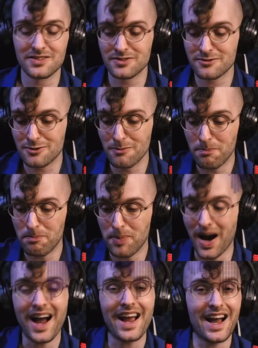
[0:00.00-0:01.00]
to
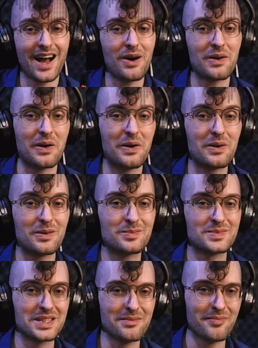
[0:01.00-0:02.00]
buy out
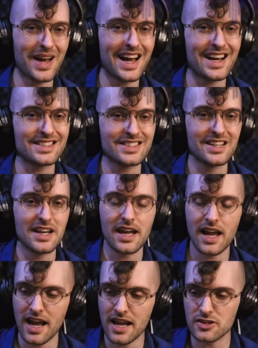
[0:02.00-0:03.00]
homes en masse
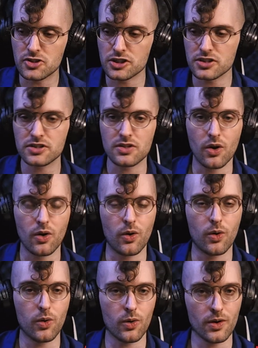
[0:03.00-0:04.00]
and just
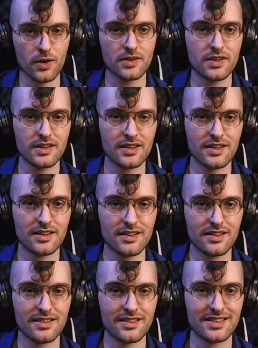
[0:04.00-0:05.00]
hoard
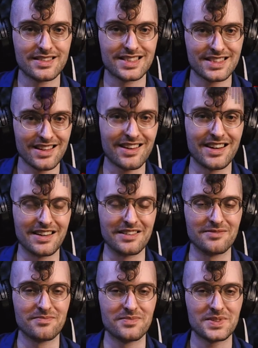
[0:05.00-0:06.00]
and sit on it,
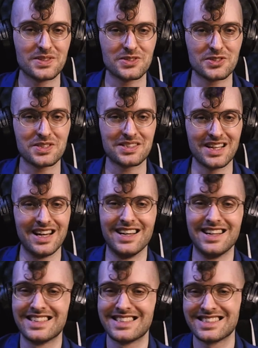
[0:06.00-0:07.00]
to just
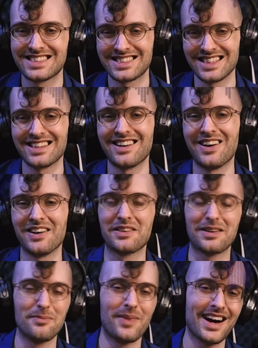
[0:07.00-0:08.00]
sit on the
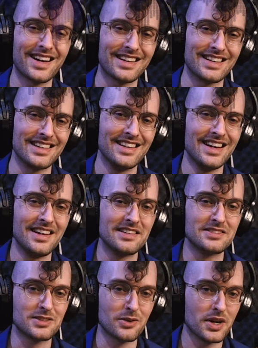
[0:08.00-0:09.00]
commodity,
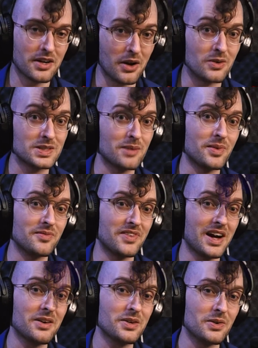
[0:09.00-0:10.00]
and so it goes up in
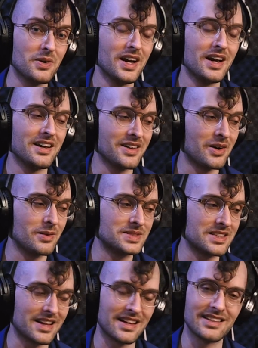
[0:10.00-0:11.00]
value in the hopes
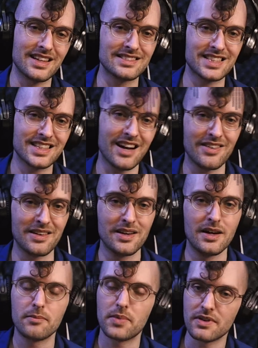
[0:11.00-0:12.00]
that they can then sell it.
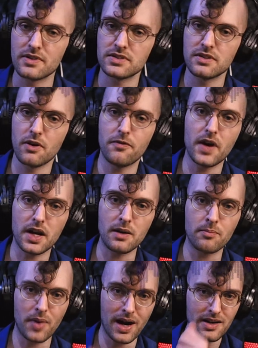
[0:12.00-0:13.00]
But there's no fucking
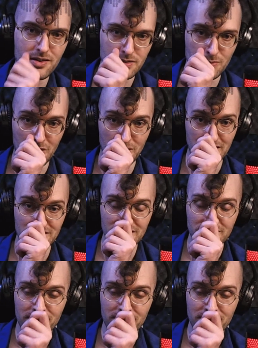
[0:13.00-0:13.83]
buyer's markets